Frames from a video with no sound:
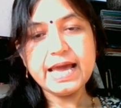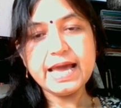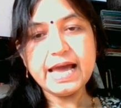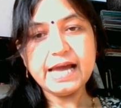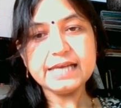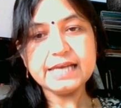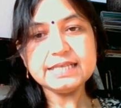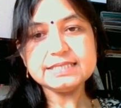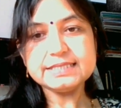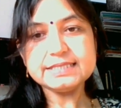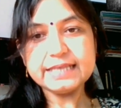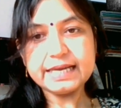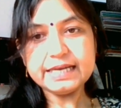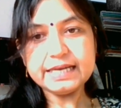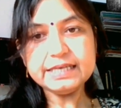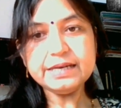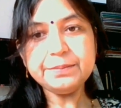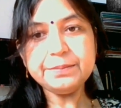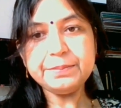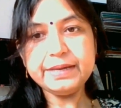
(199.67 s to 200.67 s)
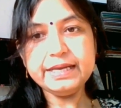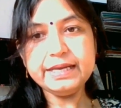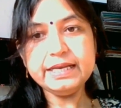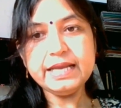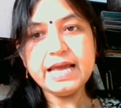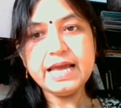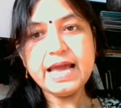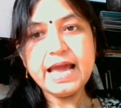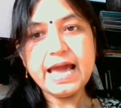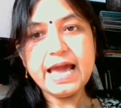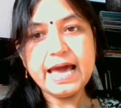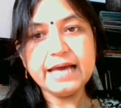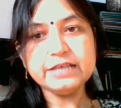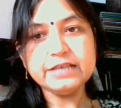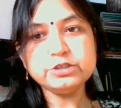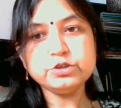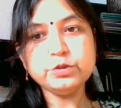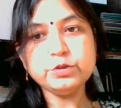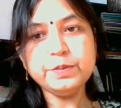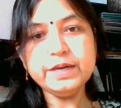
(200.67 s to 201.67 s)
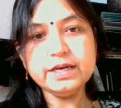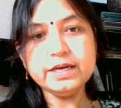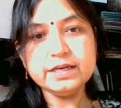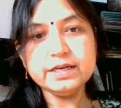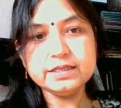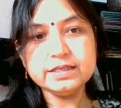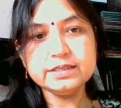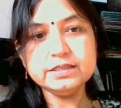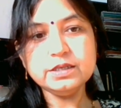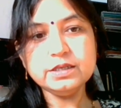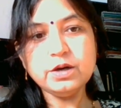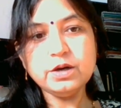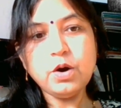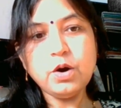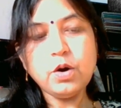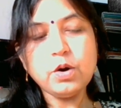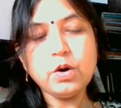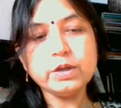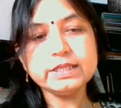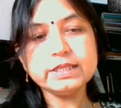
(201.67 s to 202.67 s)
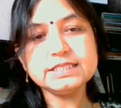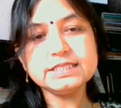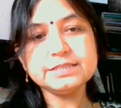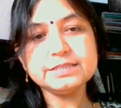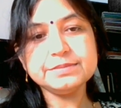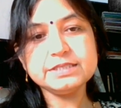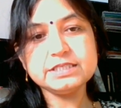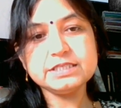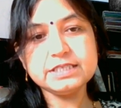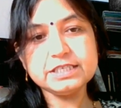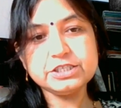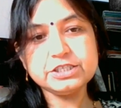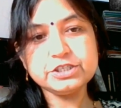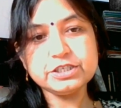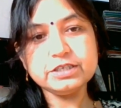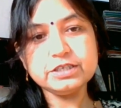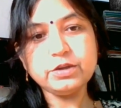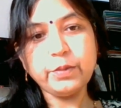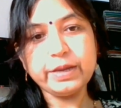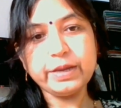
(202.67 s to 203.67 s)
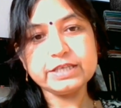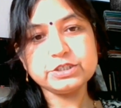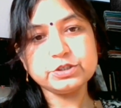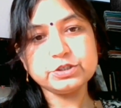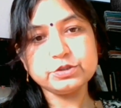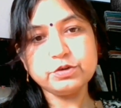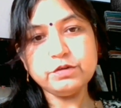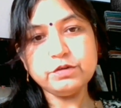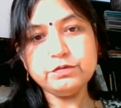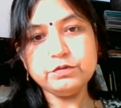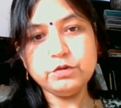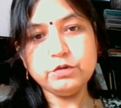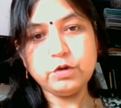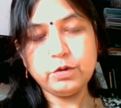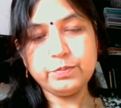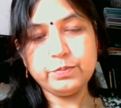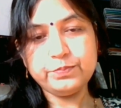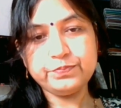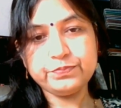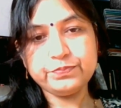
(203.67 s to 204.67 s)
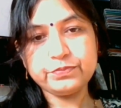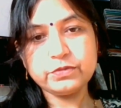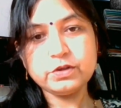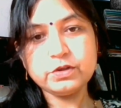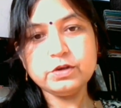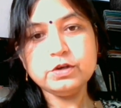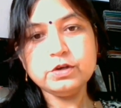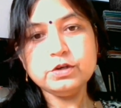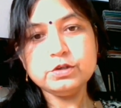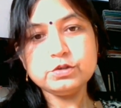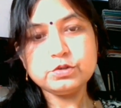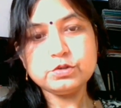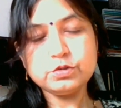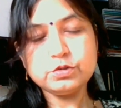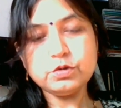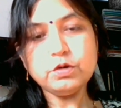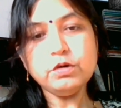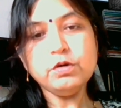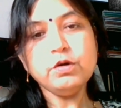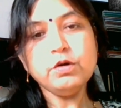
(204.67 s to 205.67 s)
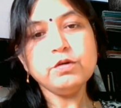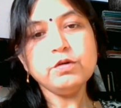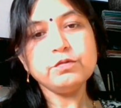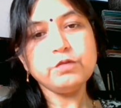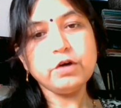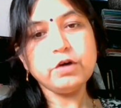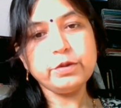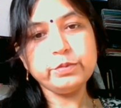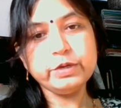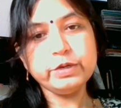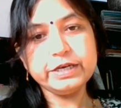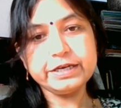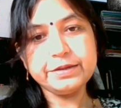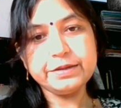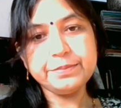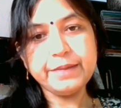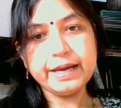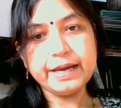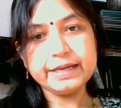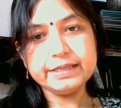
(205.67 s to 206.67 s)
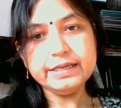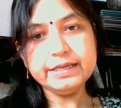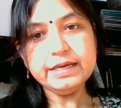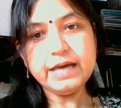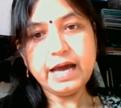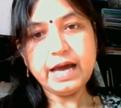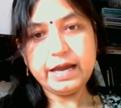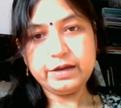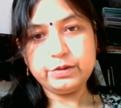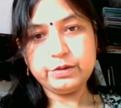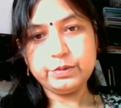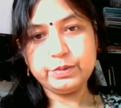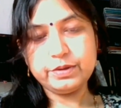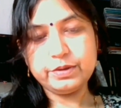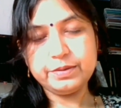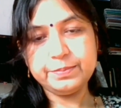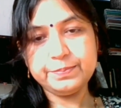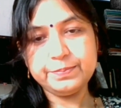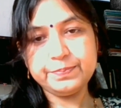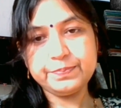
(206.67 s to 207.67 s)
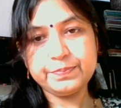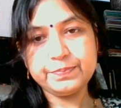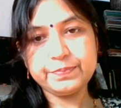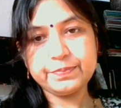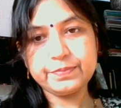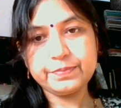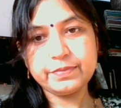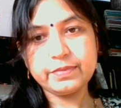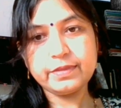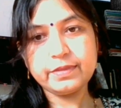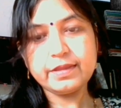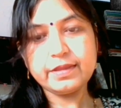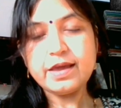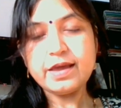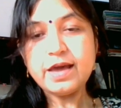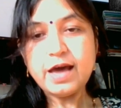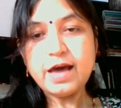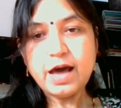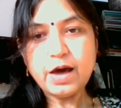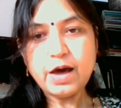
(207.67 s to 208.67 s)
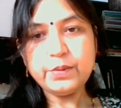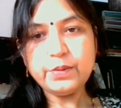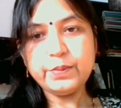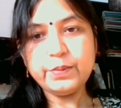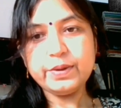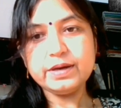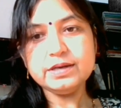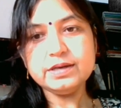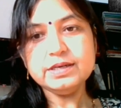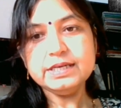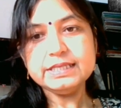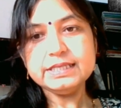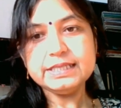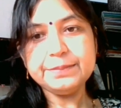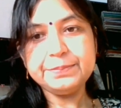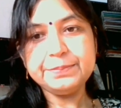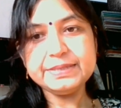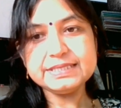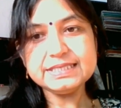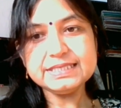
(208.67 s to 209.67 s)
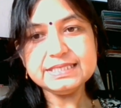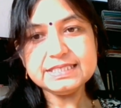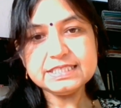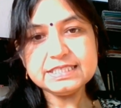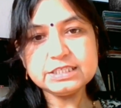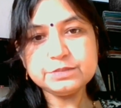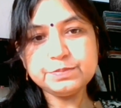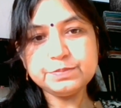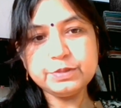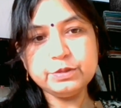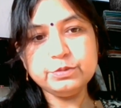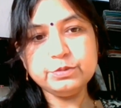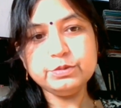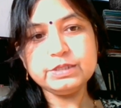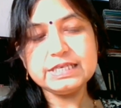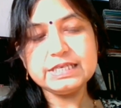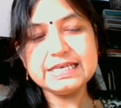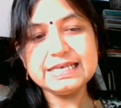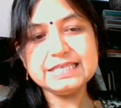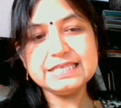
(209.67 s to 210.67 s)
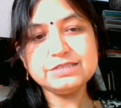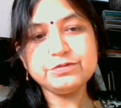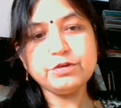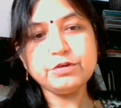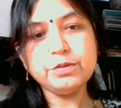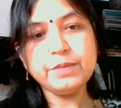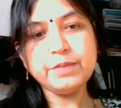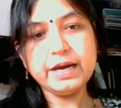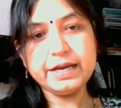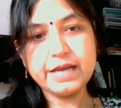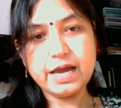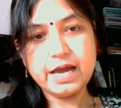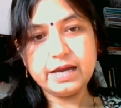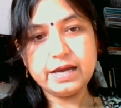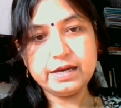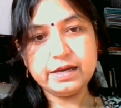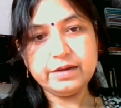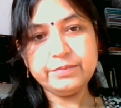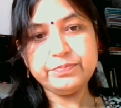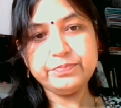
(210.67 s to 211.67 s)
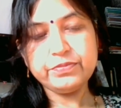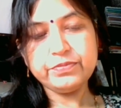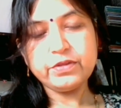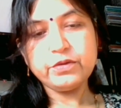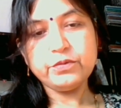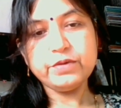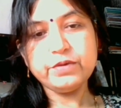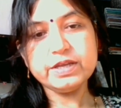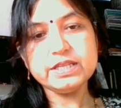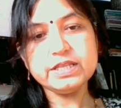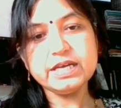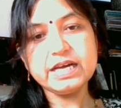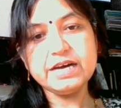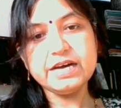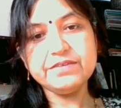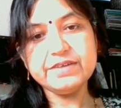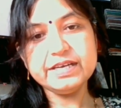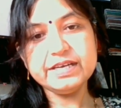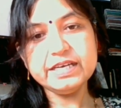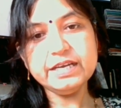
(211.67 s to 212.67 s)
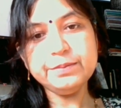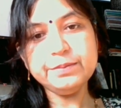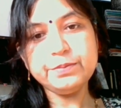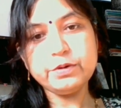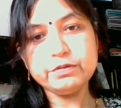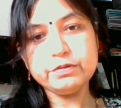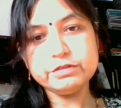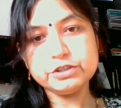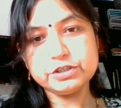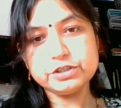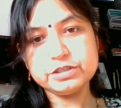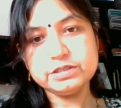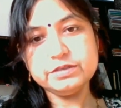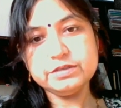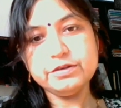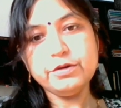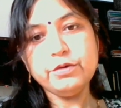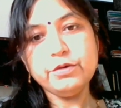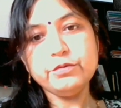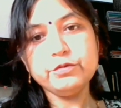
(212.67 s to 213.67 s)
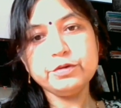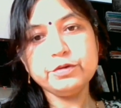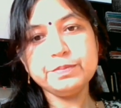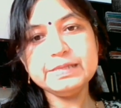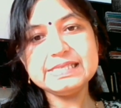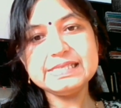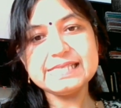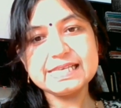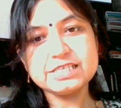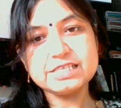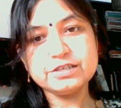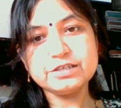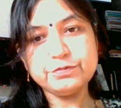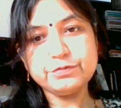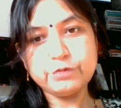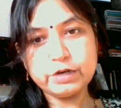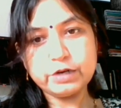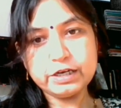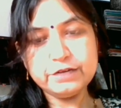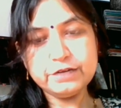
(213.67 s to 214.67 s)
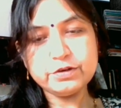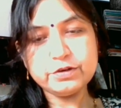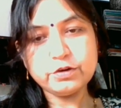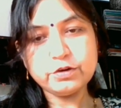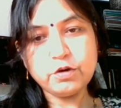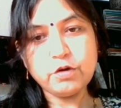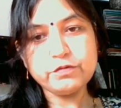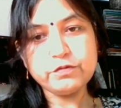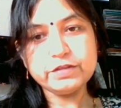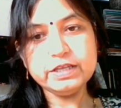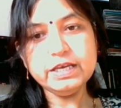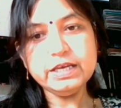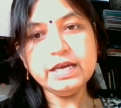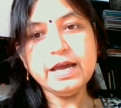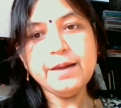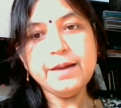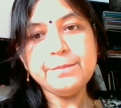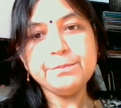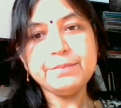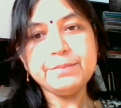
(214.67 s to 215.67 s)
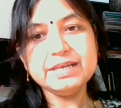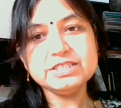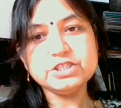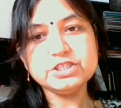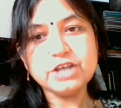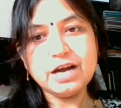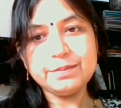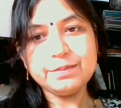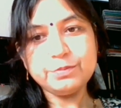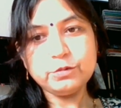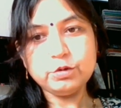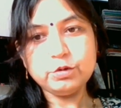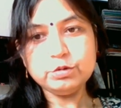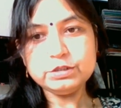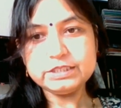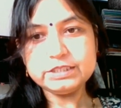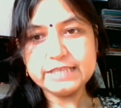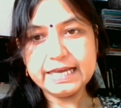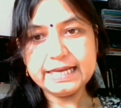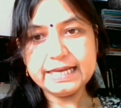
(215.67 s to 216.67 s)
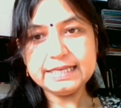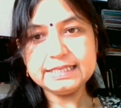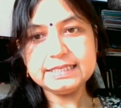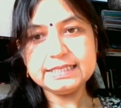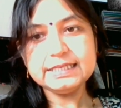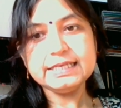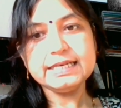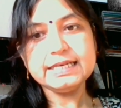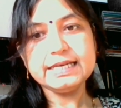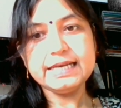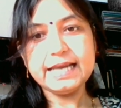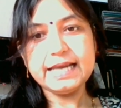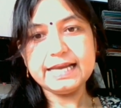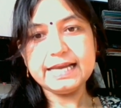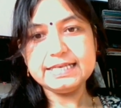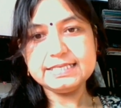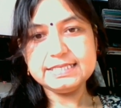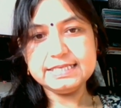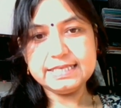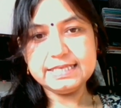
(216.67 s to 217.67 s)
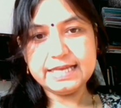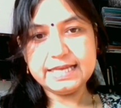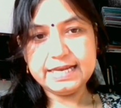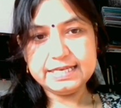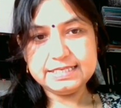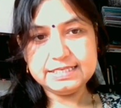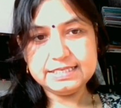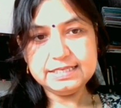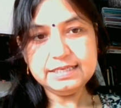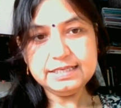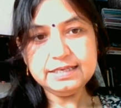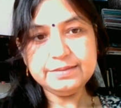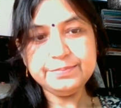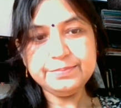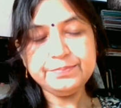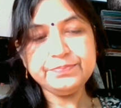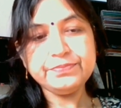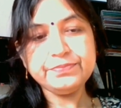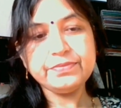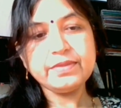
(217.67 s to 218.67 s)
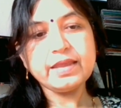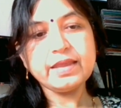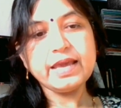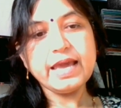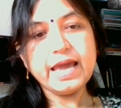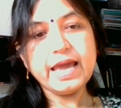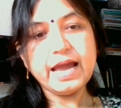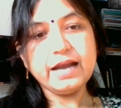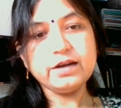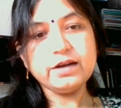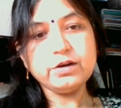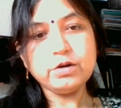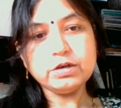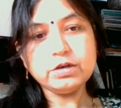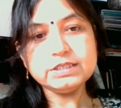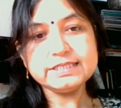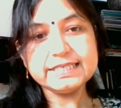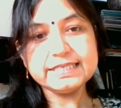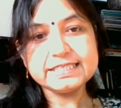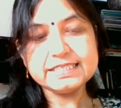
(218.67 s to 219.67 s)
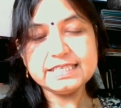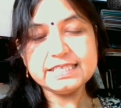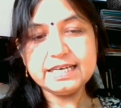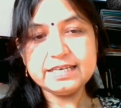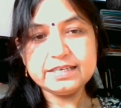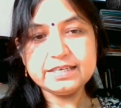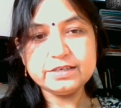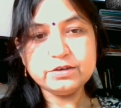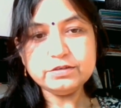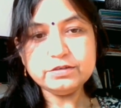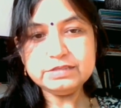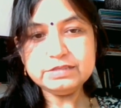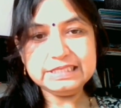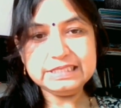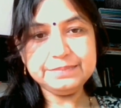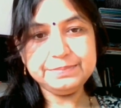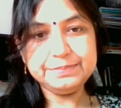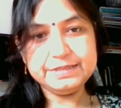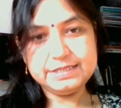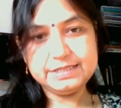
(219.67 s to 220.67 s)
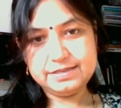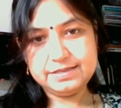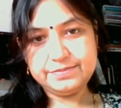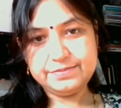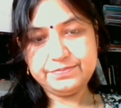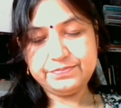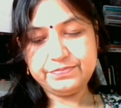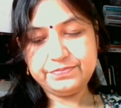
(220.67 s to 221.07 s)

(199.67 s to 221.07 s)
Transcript: and a second appeal has to be heard on the substantial question of law, so formulated by the High Court. However, the present dispute is from Haryana, where the governing provision would be Section 41 of the Punjab Courts Act 1980 and not Section 100 of CPC.